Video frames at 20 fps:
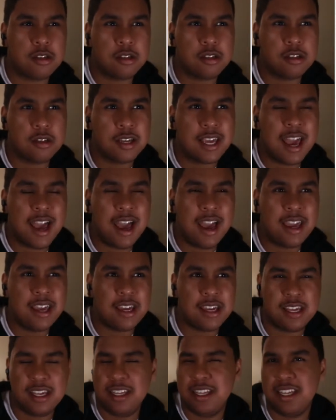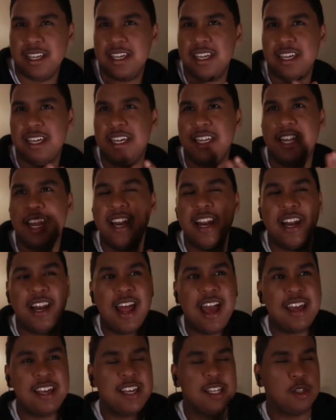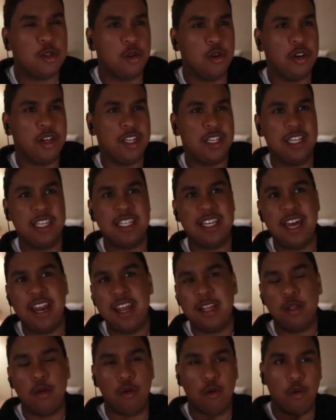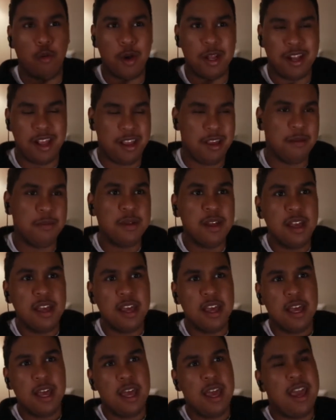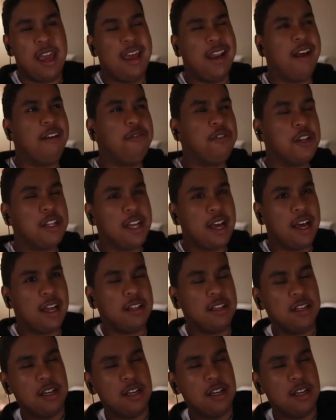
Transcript: guy he didn't like it, so he decided to quit him. And after that,